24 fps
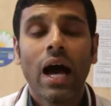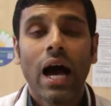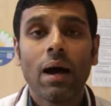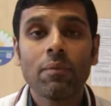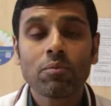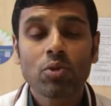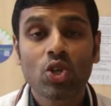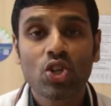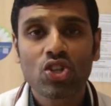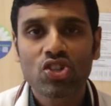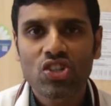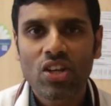
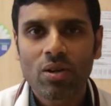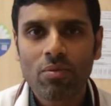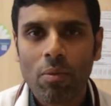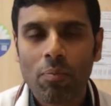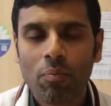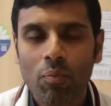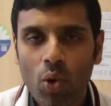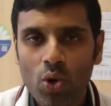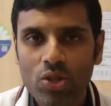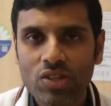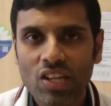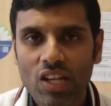I'm Dr. Stream, a
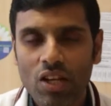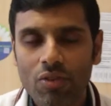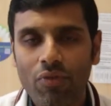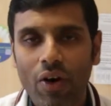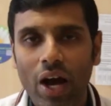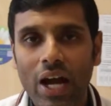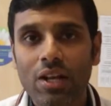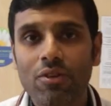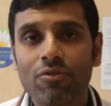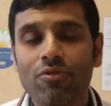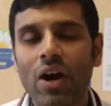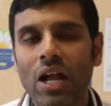board
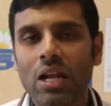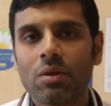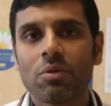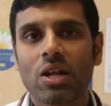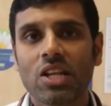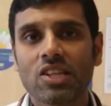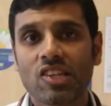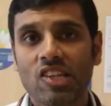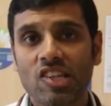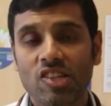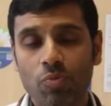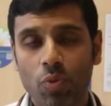certified family
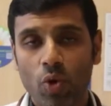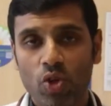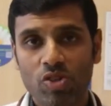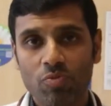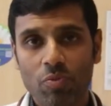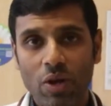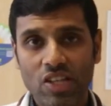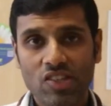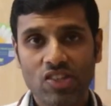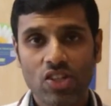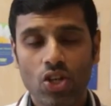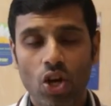medicine sports
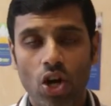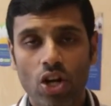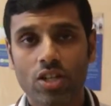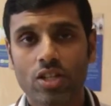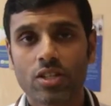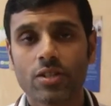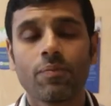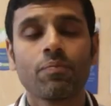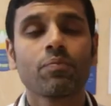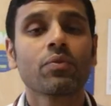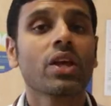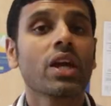medicine
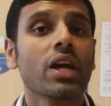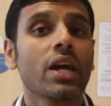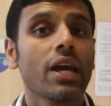doctor.